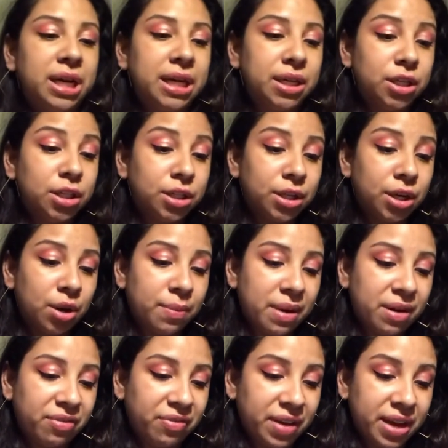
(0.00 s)
good on
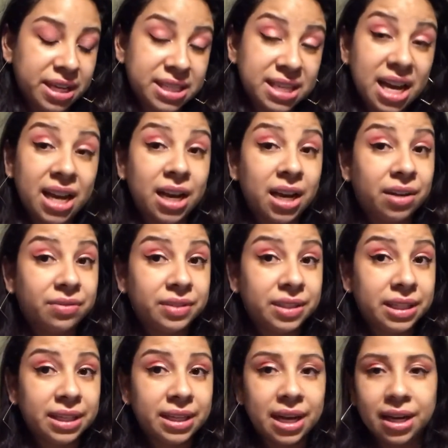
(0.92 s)
my face. I loved
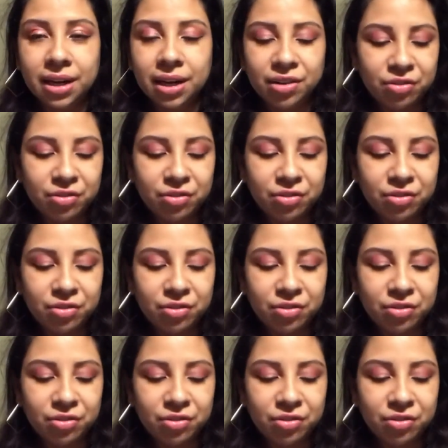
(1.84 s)
it. I love